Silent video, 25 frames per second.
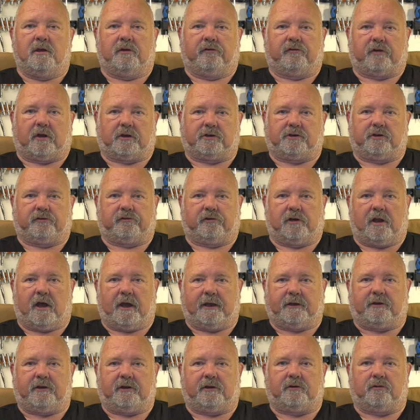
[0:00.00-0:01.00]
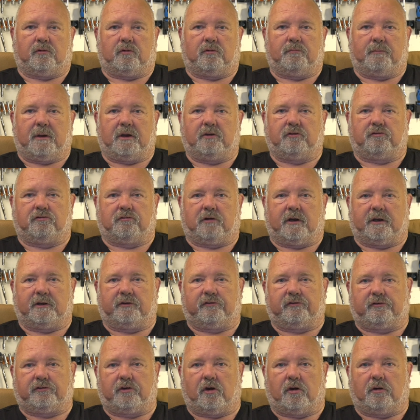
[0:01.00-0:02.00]
such as lighted or
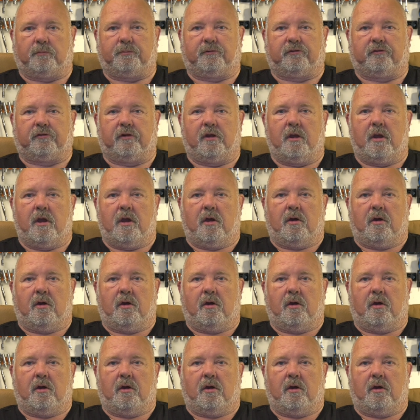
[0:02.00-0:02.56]
motorized stops,